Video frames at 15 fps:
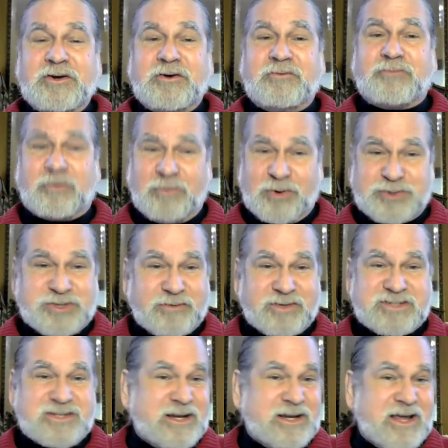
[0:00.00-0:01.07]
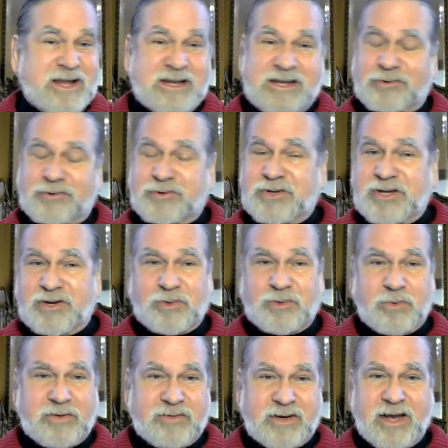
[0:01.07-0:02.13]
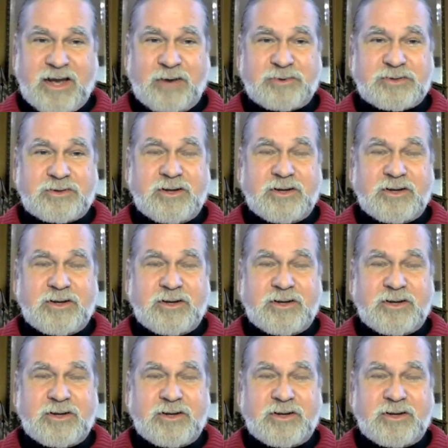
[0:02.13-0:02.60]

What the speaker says: for most of us than any other year that we've encountered.